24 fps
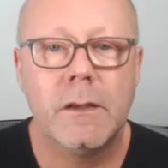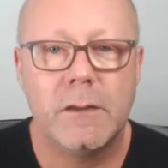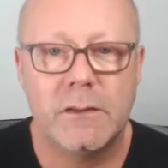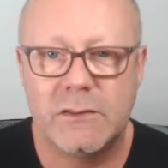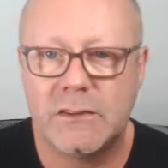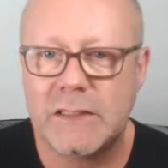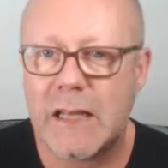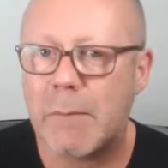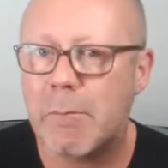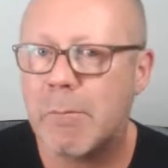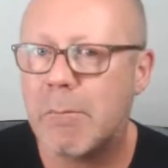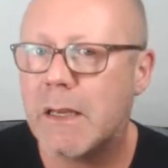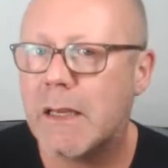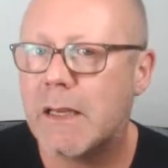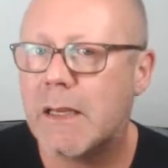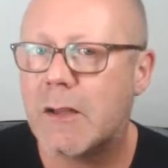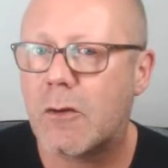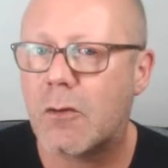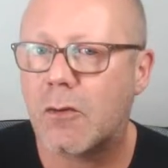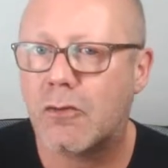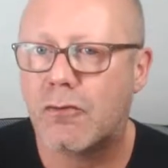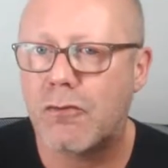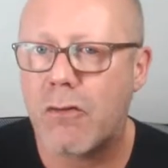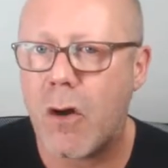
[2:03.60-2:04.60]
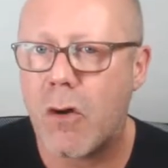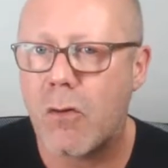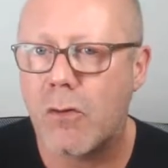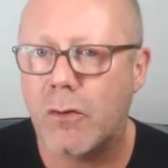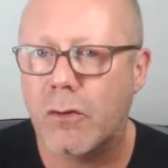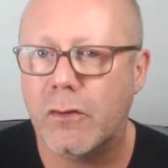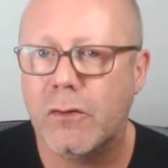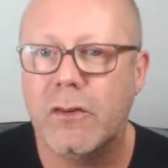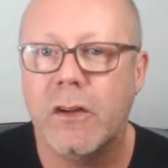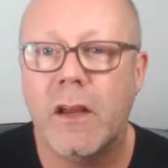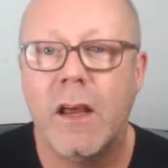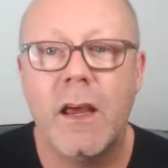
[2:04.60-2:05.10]
Some MIDI
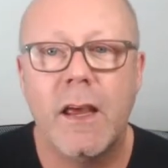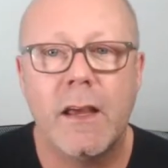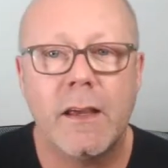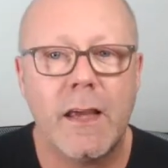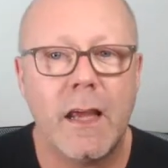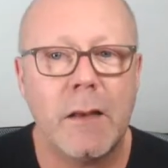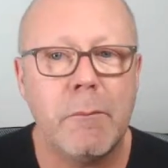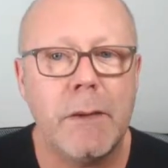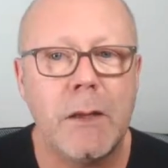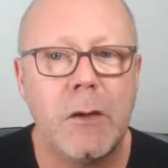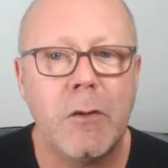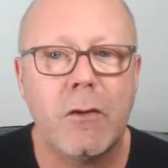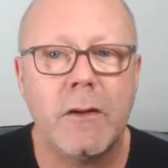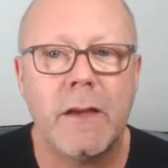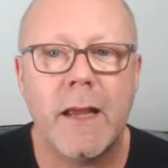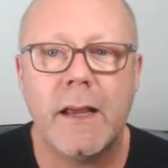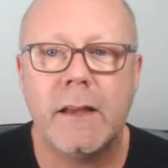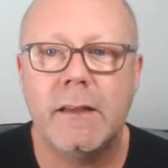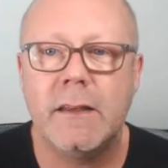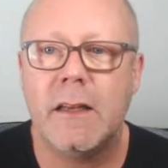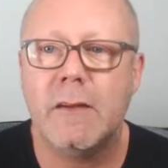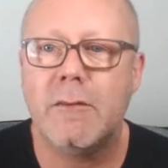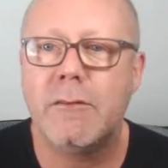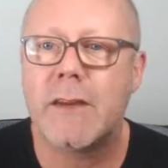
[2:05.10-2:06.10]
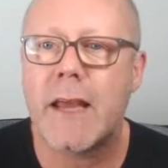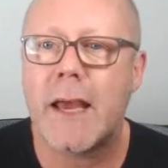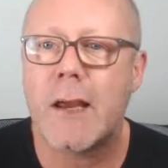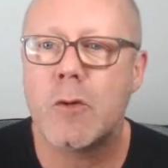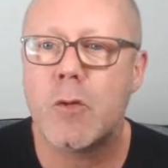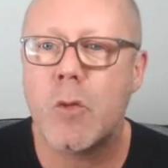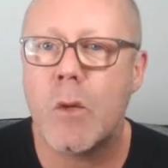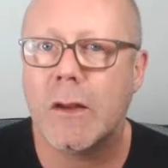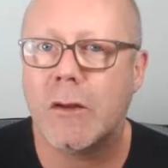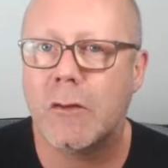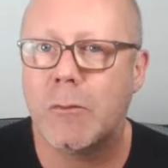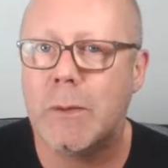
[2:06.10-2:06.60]
controllers can be connected via
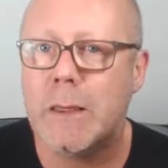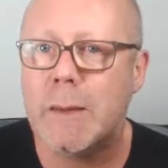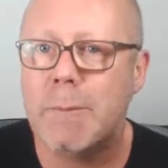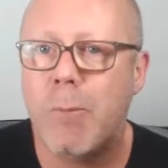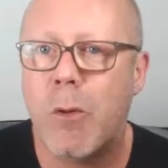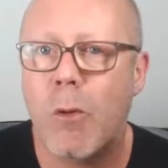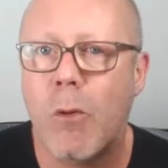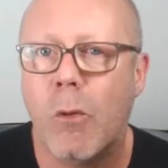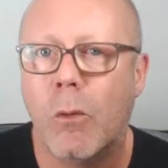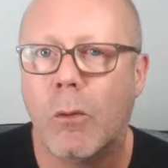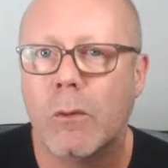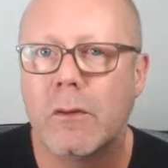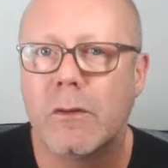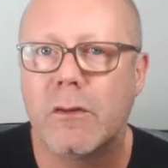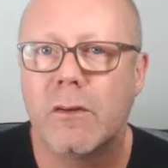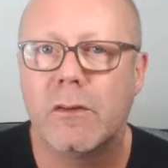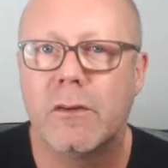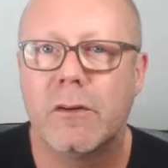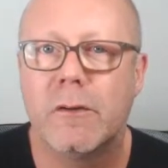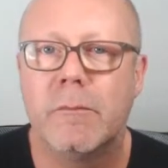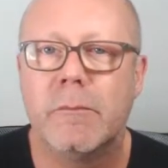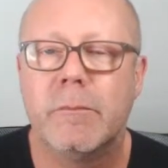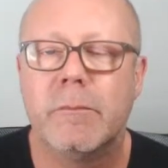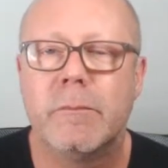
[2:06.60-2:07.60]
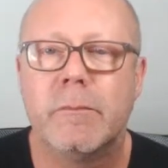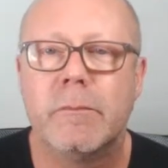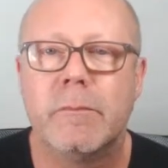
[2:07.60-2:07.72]
USB ports.